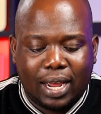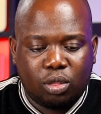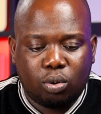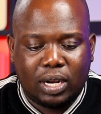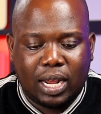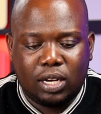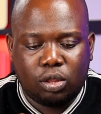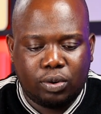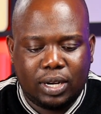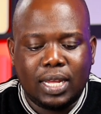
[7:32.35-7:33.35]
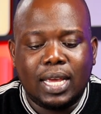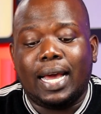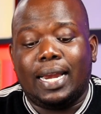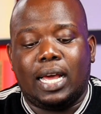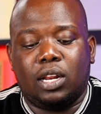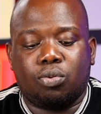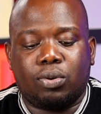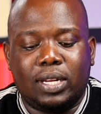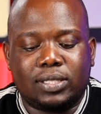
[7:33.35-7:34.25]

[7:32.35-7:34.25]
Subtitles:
add thread and add thread.